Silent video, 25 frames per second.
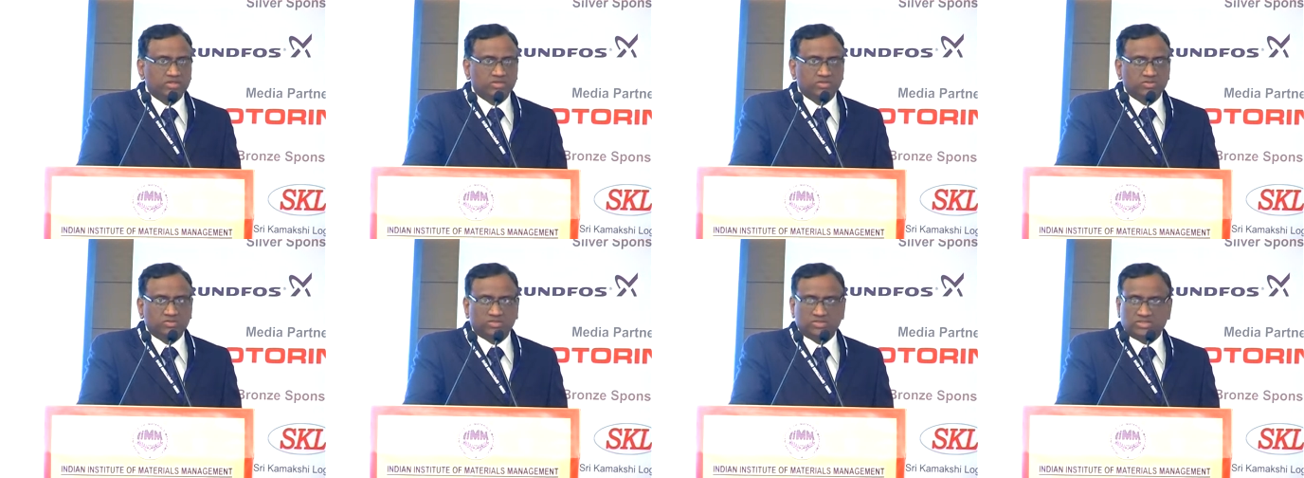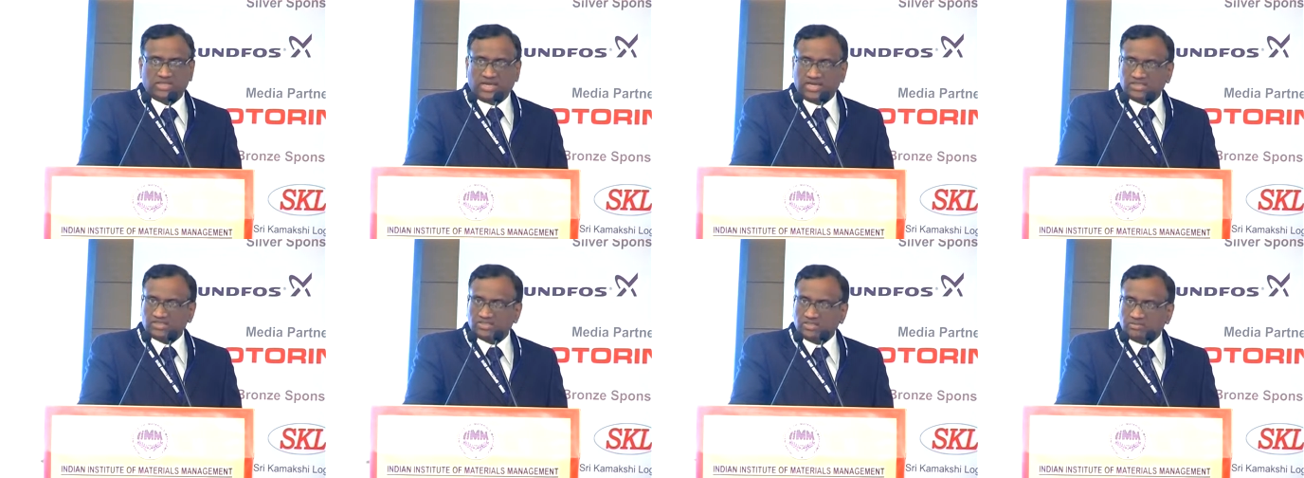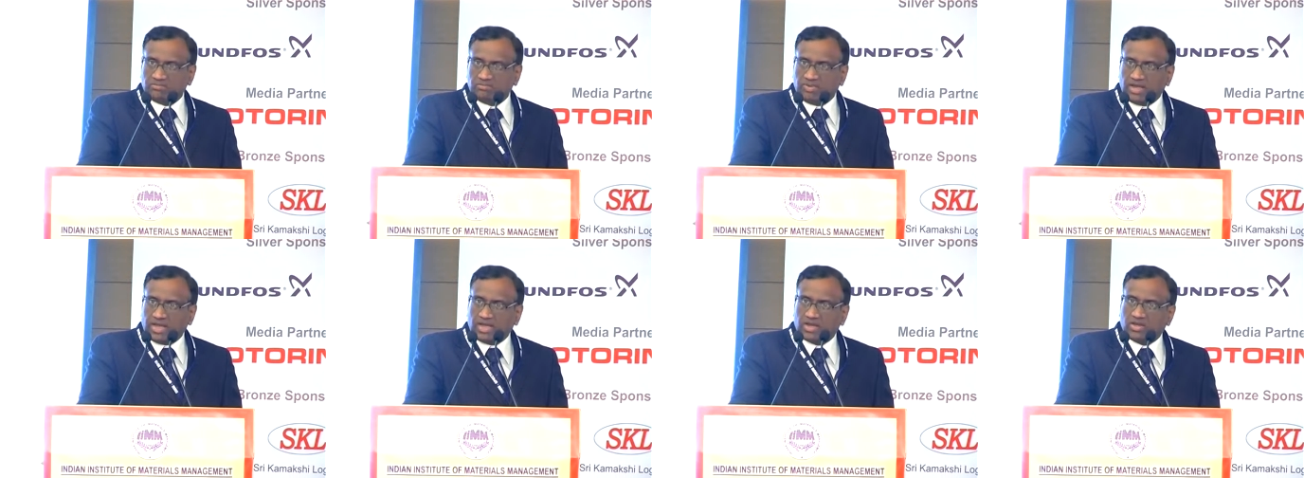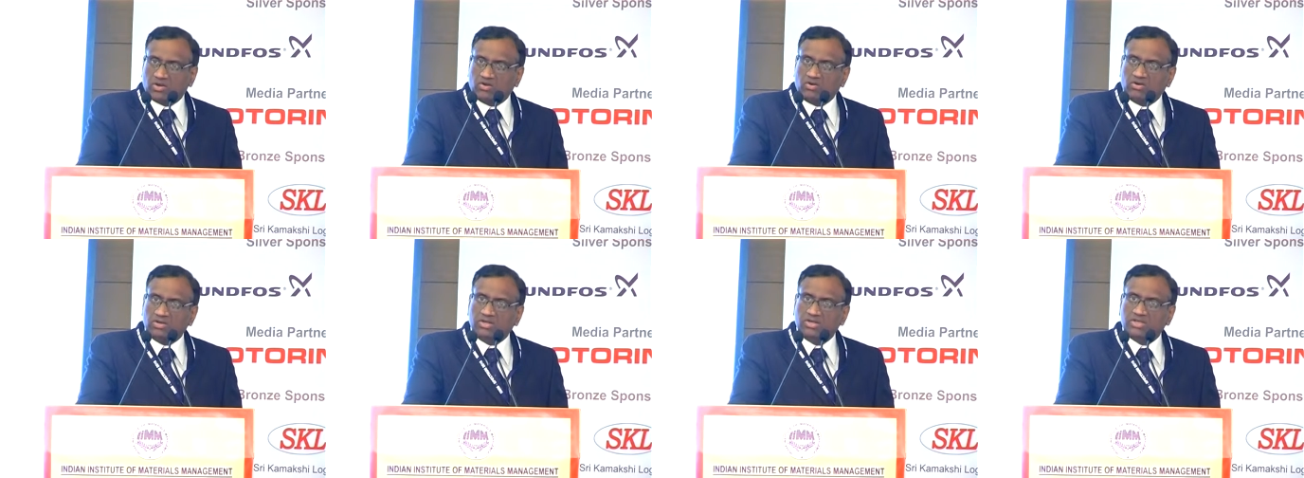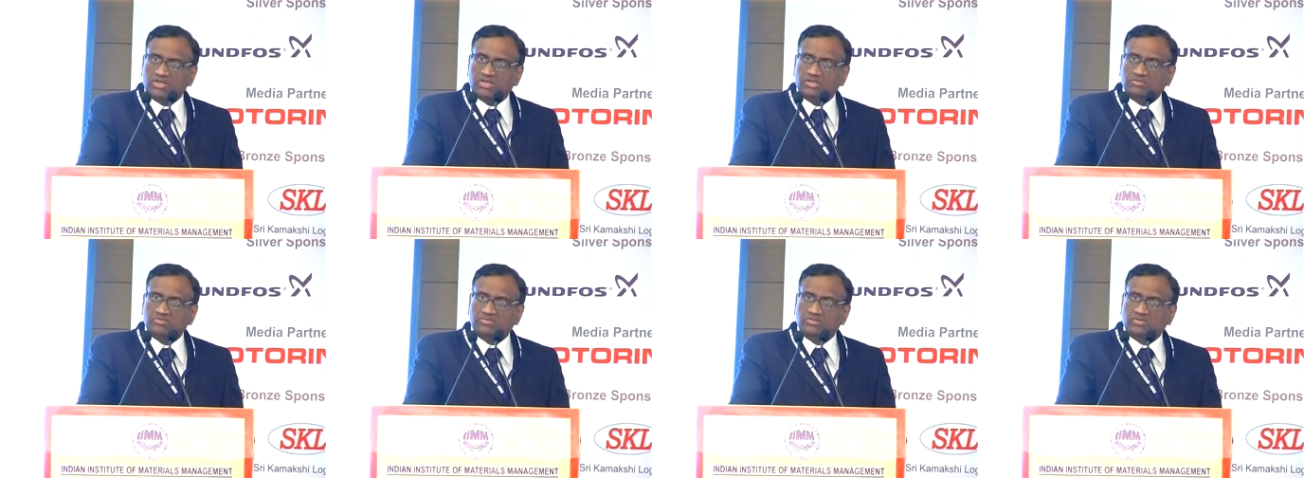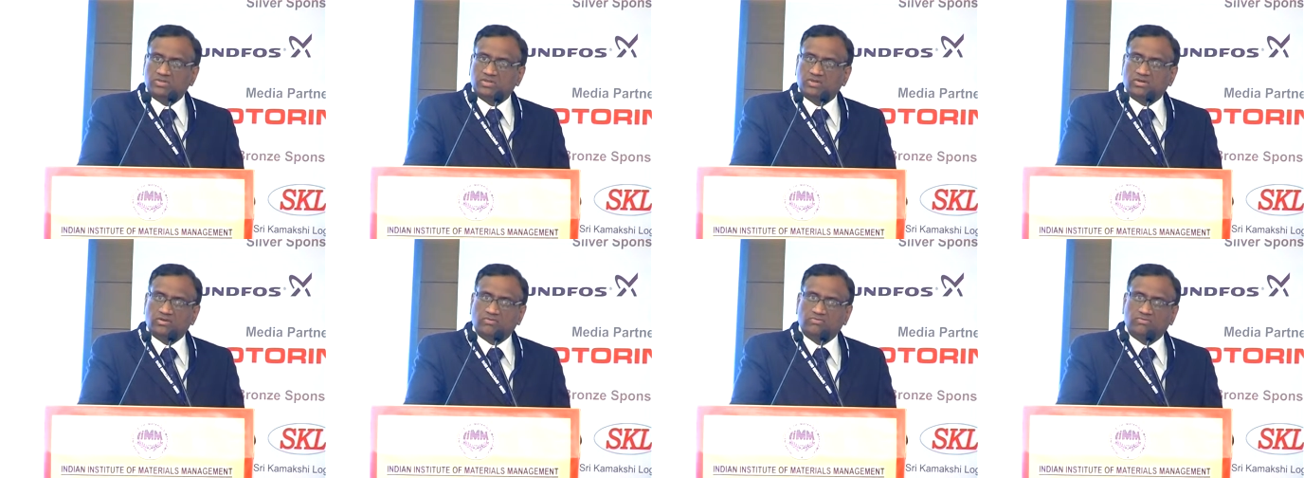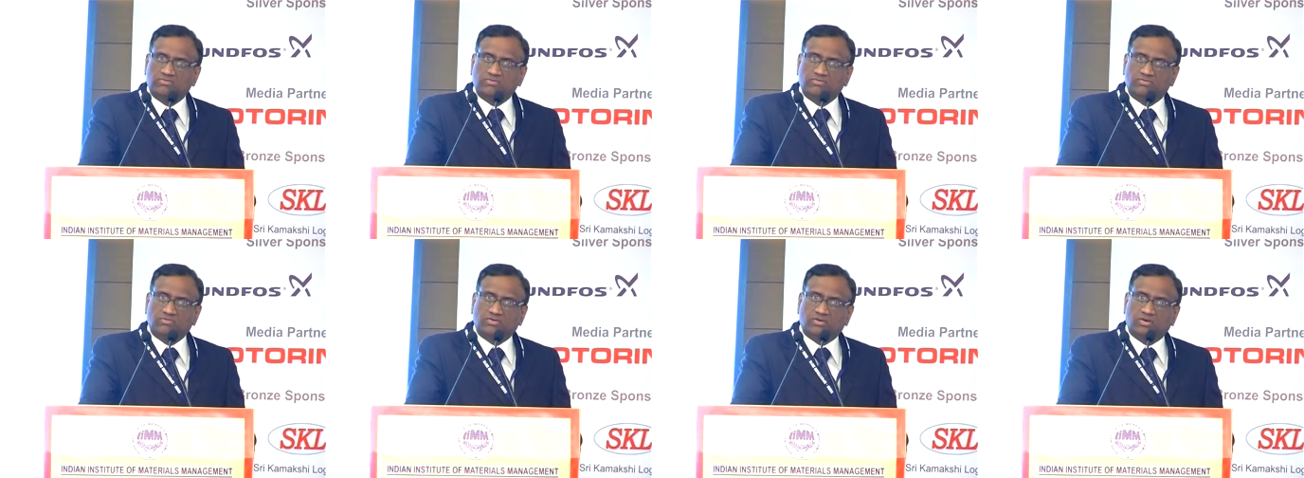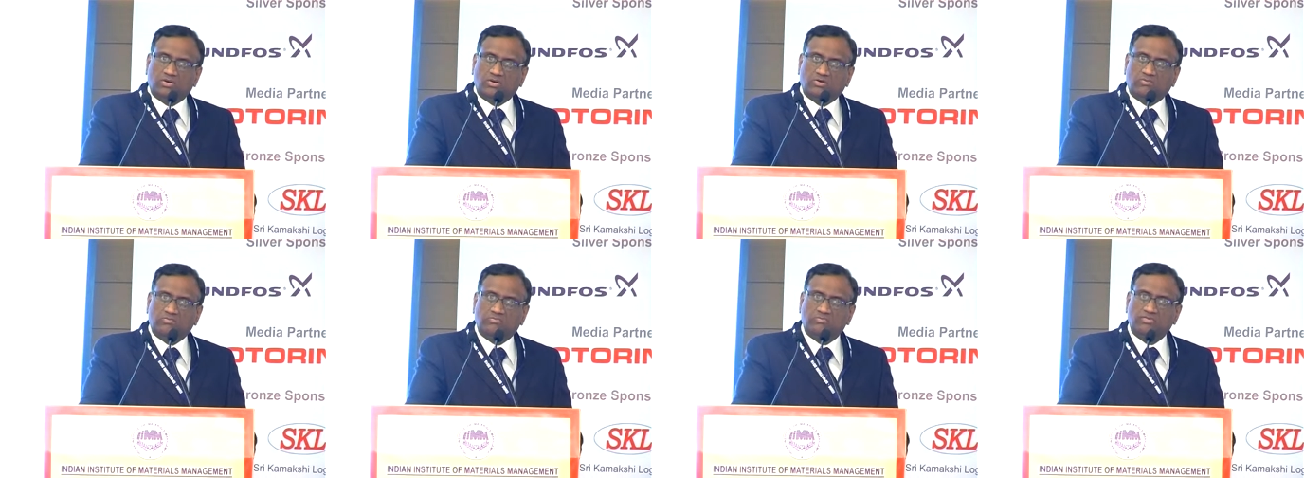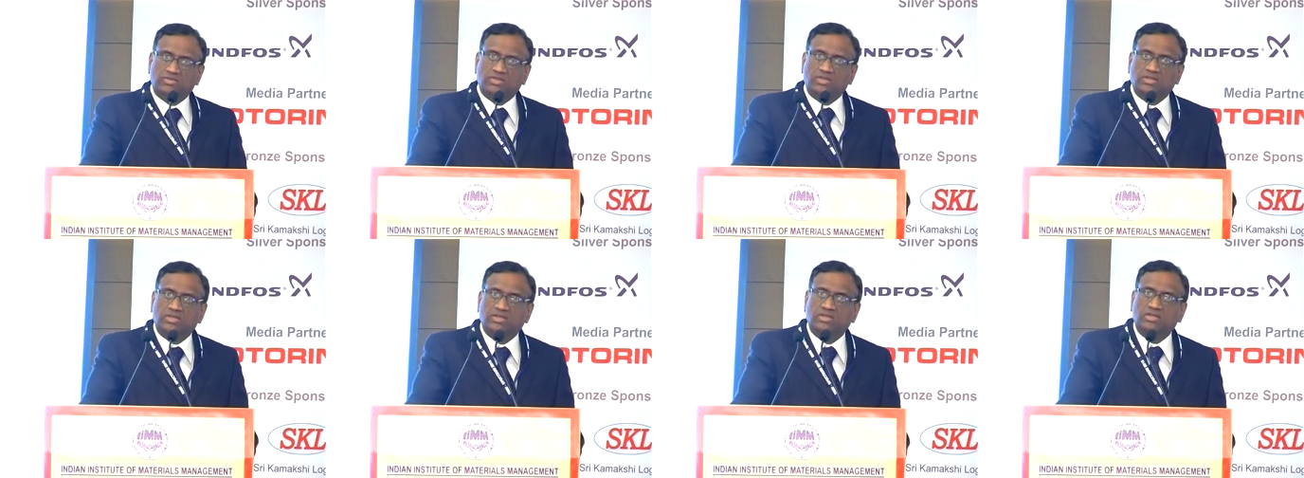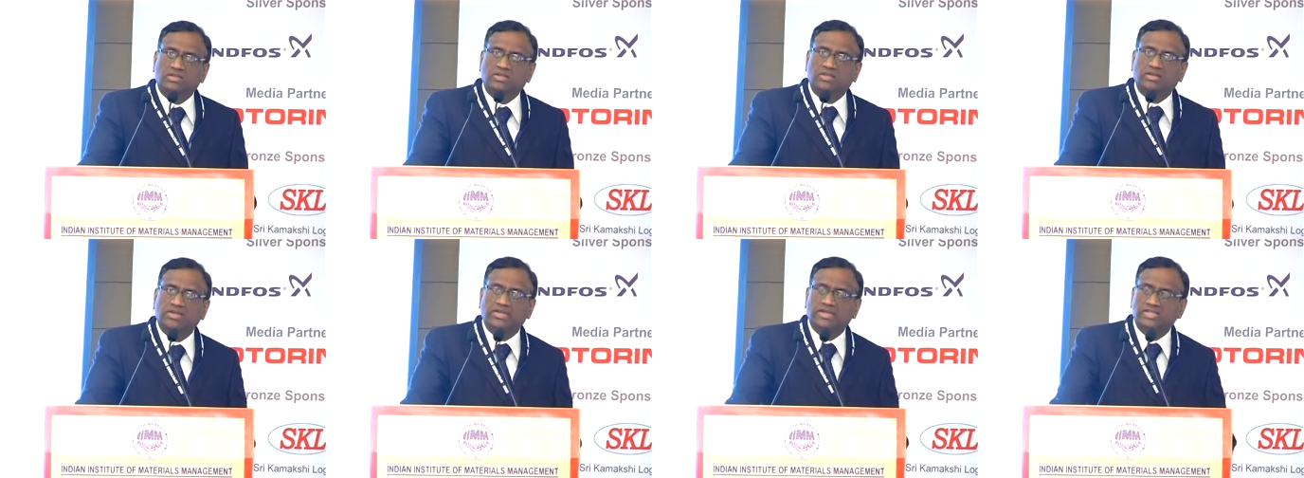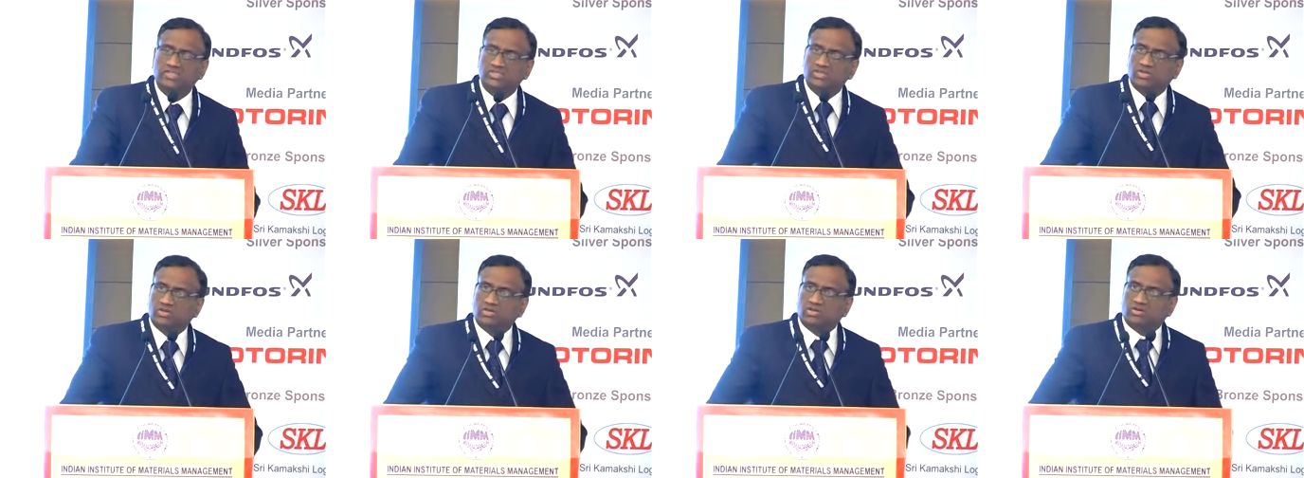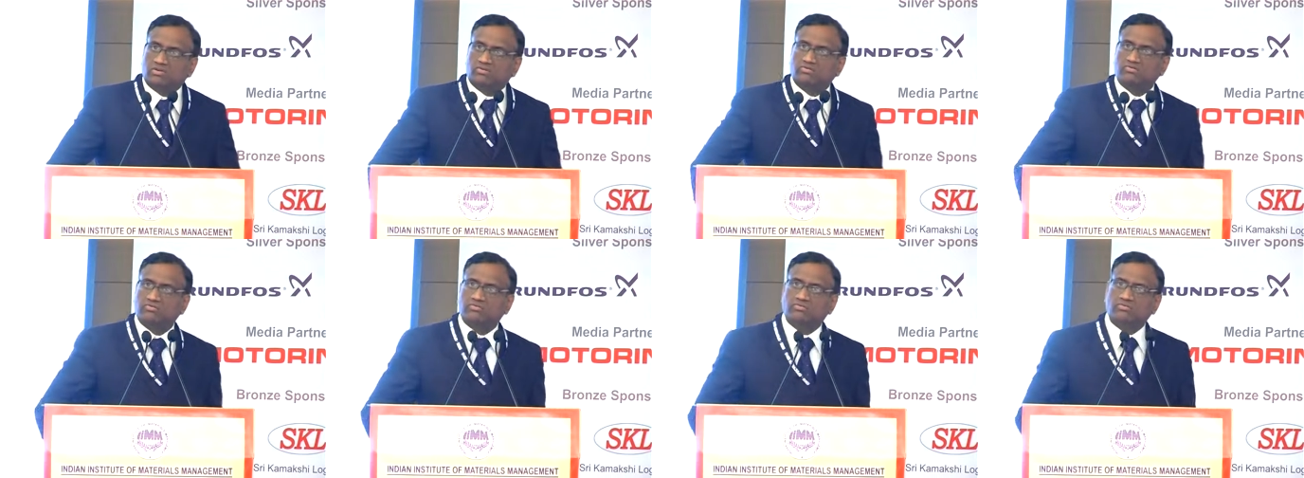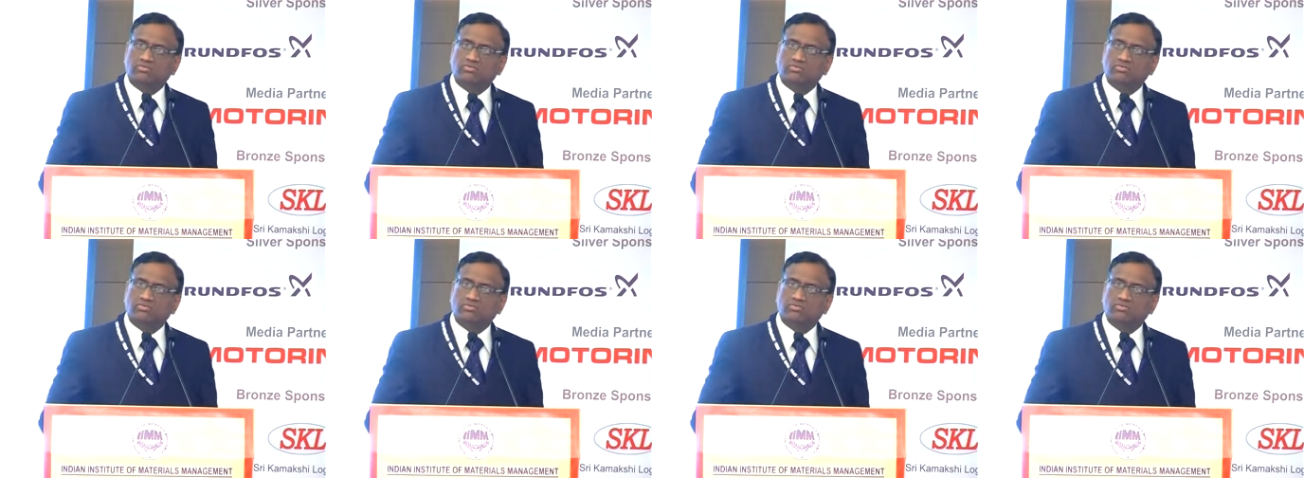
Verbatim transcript: So that's the background in terms of, of the nature of